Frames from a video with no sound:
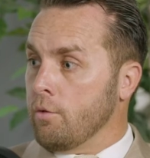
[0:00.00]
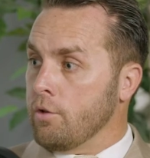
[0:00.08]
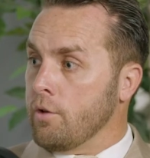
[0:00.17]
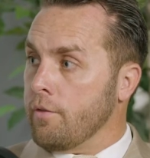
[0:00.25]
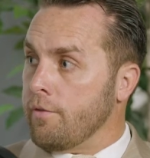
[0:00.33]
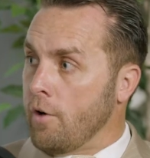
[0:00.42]

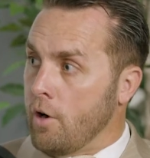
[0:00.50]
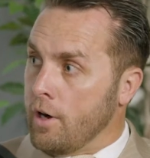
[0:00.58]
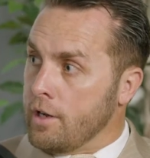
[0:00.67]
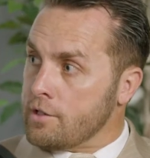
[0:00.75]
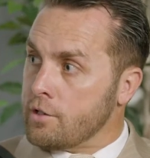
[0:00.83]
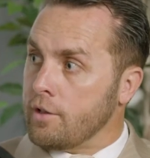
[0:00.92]
defer
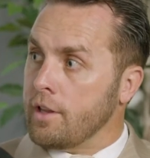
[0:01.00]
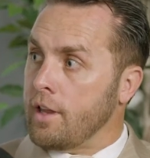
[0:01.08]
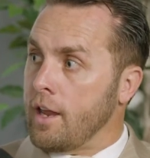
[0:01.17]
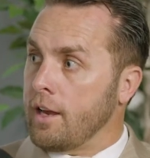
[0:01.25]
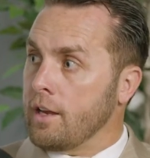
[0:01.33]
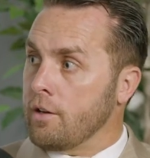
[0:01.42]
it so that
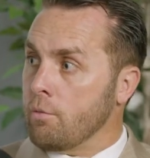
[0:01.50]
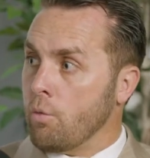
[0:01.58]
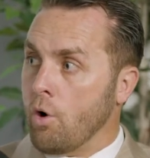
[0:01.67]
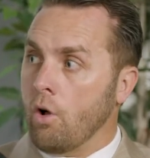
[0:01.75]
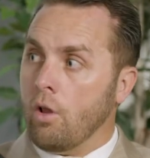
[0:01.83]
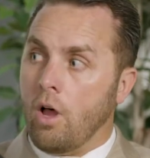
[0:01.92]
they can
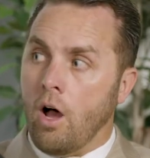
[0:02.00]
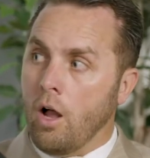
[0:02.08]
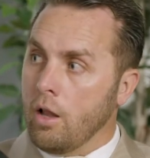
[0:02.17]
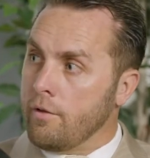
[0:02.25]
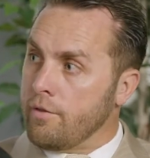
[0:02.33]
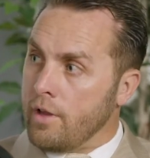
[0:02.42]
roll
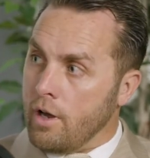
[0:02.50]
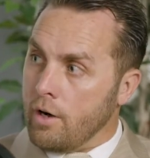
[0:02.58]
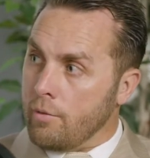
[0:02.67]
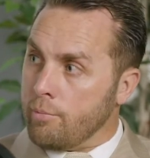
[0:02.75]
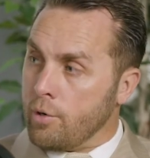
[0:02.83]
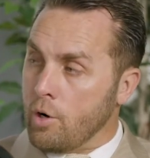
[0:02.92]
all of
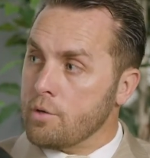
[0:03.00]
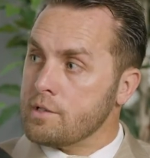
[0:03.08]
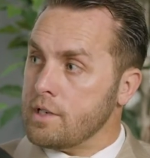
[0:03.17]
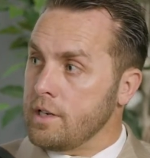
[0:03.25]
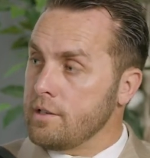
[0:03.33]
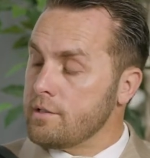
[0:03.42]
their
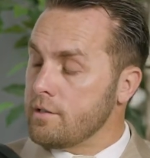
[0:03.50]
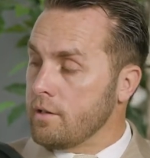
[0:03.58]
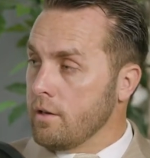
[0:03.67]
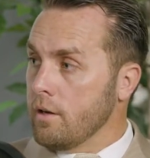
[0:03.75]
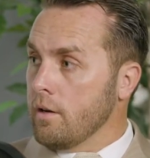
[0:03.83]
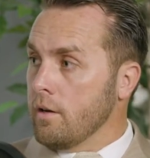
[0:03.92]
proceeds
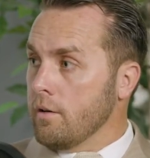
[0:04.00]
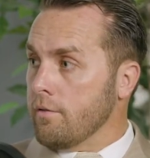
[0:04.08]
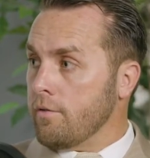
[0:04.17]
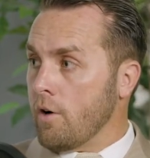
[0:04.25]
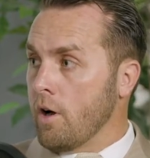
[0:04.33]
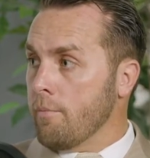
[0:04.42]

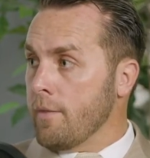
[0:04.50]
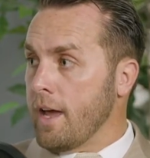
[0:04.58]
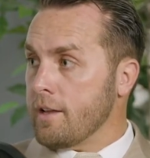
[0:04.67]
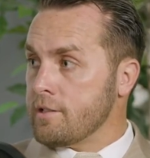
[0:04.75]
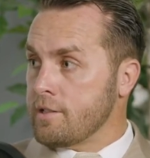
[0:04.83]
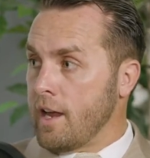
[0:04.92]
from
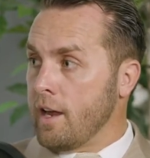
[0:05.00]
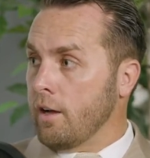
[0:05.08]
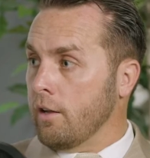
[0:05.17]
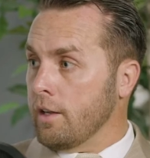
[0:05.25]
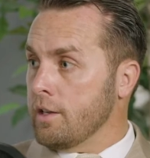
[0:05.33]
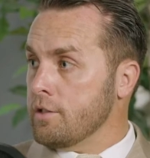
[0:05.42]
that
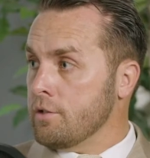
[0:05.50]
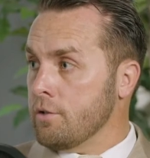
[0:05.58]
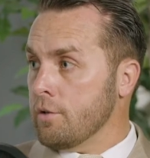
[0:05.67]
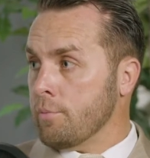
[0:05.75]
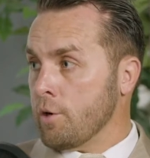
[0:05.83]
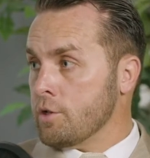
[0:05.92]
sale into
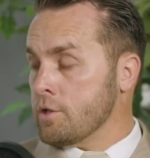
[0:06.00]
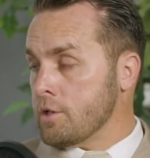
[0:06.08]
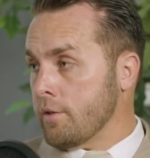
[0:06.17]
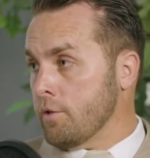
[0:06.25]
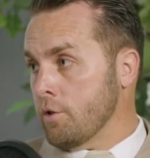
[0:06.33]
the purchase of a